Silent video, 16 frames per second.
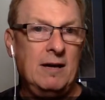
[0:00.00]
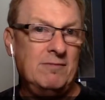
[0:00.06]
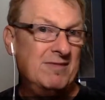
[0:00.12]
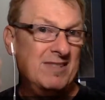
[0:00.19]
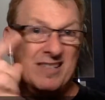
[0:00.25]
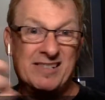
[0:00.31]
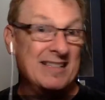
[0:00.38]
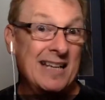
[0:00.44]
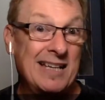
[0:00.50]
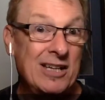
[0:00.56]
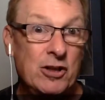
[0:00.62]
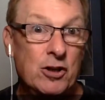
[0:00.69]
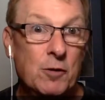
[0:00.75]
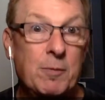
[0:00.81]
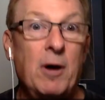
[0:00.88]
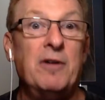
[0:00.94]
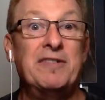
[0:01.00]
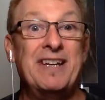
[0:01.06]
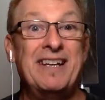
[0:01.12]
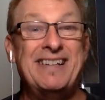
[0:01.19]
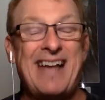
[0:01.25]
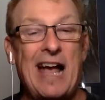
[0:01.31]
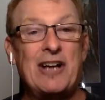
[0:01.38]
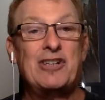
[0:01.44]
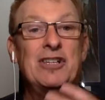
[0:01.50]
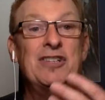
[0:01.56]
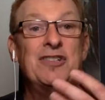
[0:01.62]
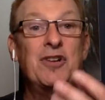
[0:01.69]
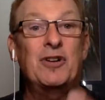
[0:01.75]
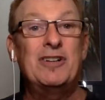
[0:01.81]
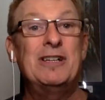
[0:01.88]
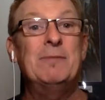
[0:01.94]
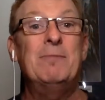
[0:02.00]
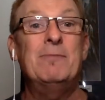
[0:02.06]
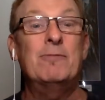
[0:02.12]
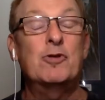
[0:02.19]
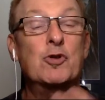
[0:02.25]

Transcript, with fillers: disliking your post it's actually starting to